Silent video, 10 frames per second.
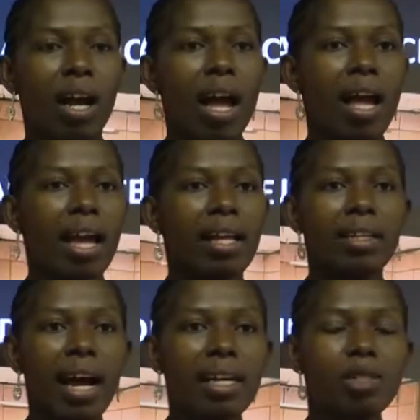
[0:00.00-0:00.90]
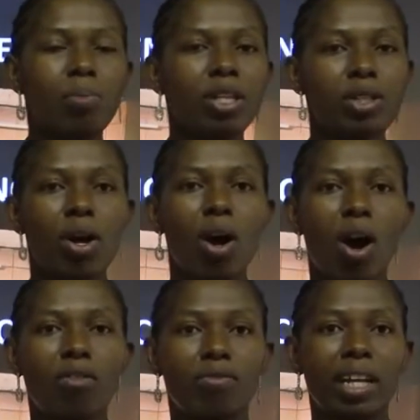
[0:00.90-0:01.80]
a enlarged picture
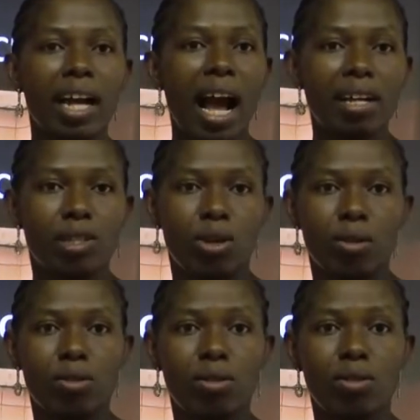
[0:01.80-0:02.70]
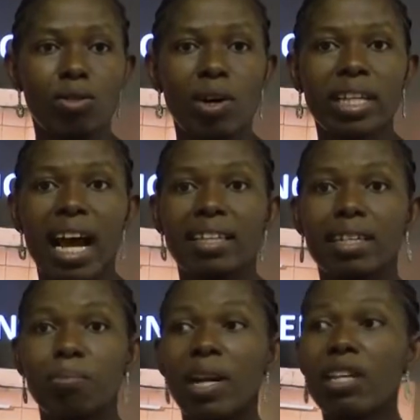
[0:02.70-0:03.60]
of the actors so that
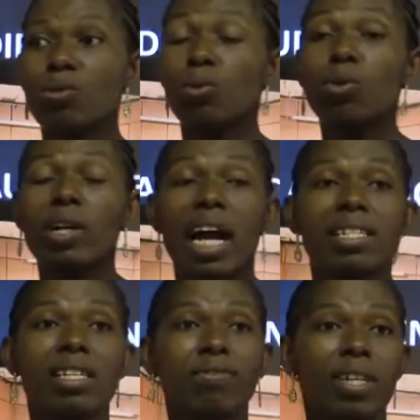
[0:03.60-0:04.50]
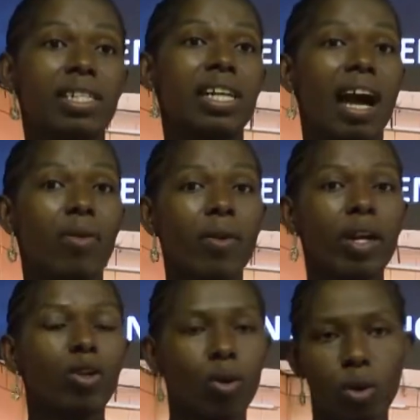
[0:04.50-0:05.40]
the place will look as if it's their
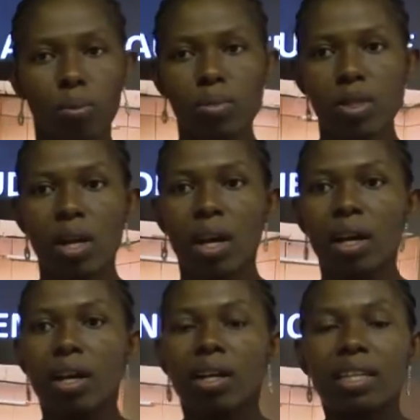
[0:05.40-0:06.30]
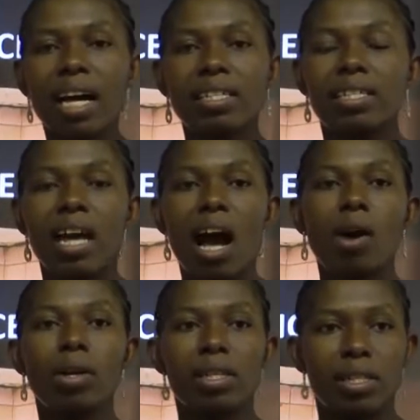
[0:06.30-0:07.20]
real homes. That is
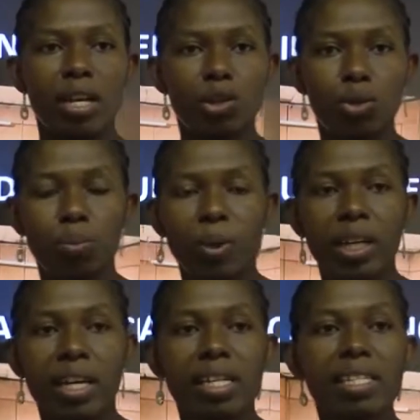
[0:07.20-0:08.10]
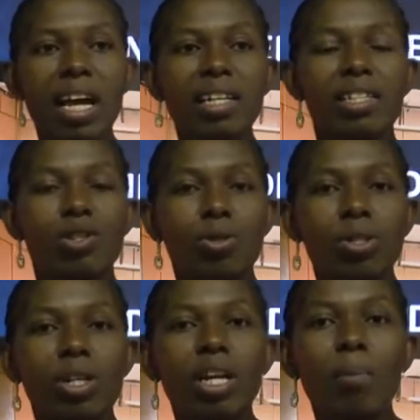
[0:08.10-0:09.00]
how a stage should be. A stage is
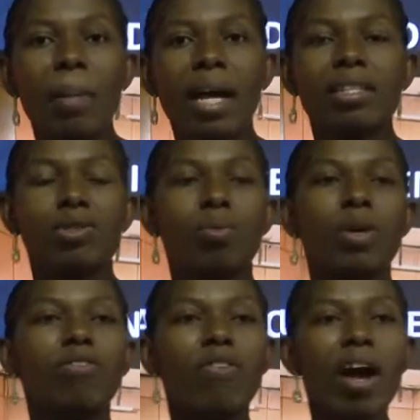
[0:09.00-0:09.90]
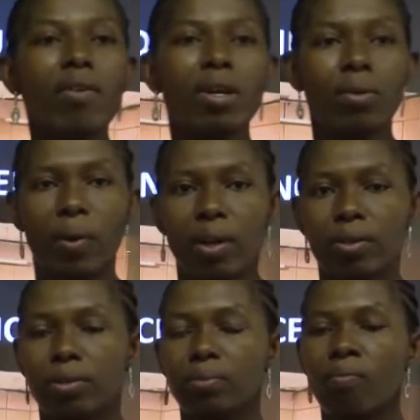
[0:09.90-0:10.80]
usually made to be very
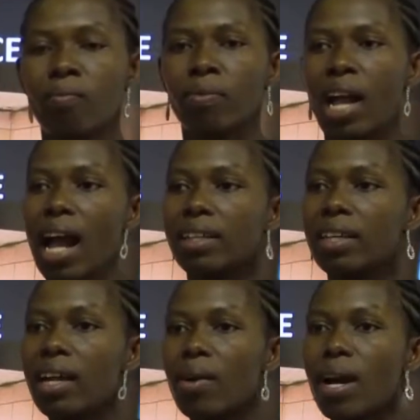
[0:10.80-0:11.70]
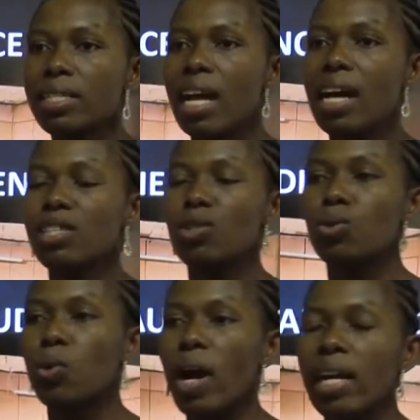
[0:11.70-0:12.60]
real, and the characters
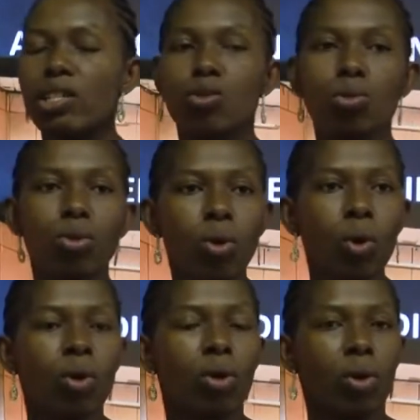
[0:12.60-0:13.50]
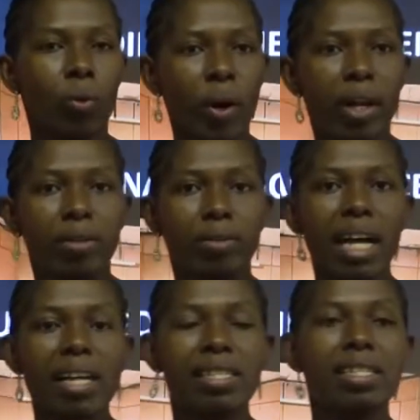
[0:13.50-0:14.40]
dress to look real.
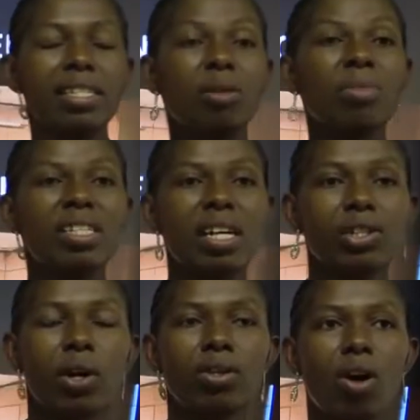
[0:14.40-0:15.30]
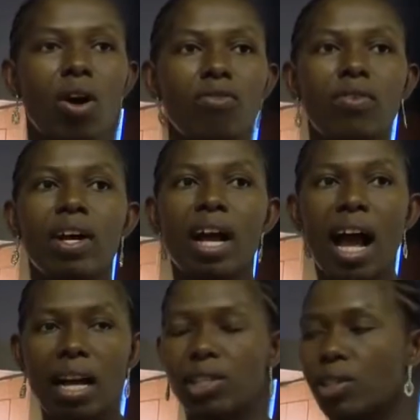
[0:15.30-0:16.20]
That is imitation of
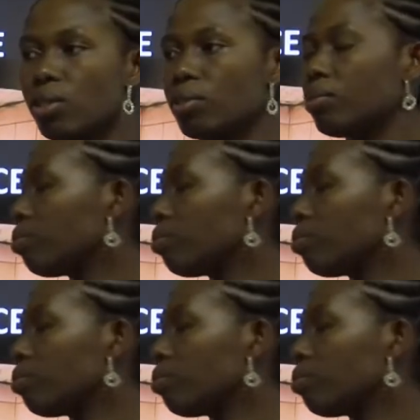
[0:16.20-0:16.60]
action.